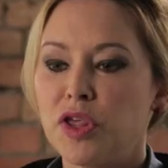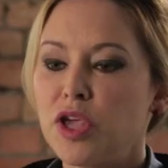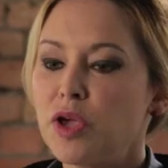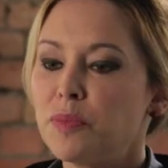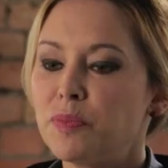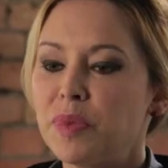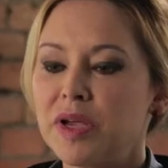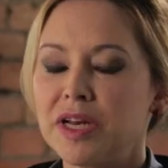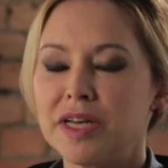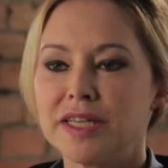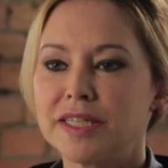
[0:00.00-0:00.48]
the
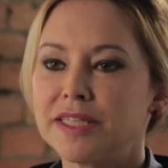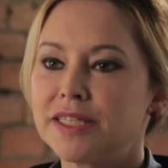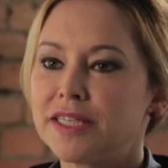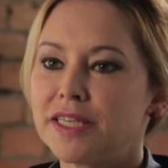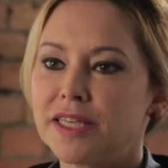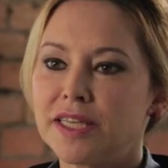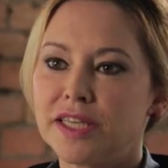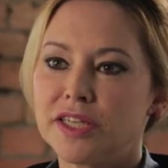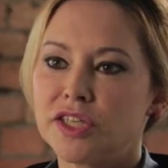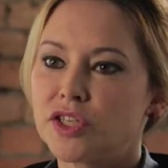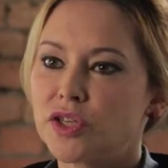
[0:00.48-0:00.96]

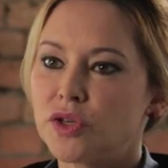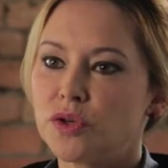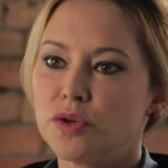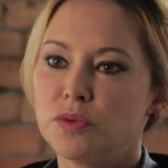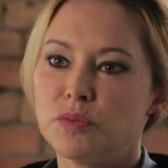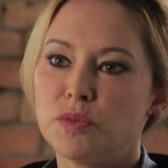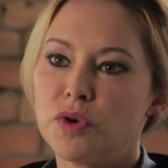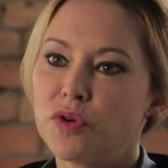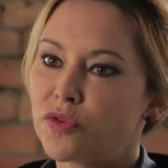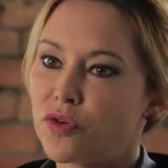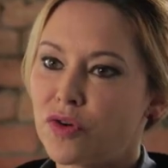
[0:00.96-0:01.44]
ability to
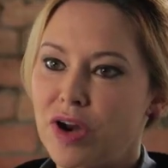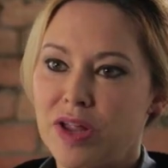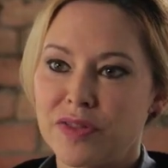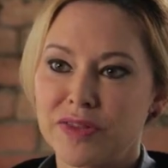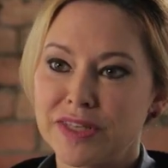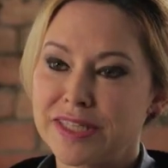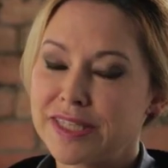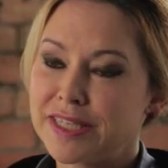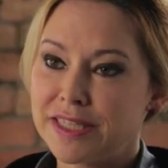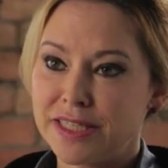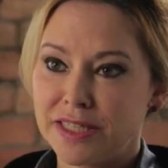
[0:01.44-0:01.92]
move around
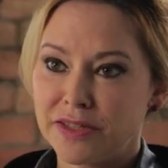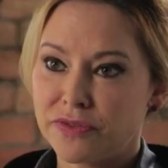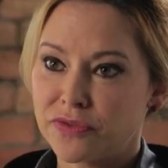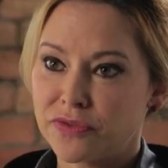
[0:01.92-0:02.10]
the city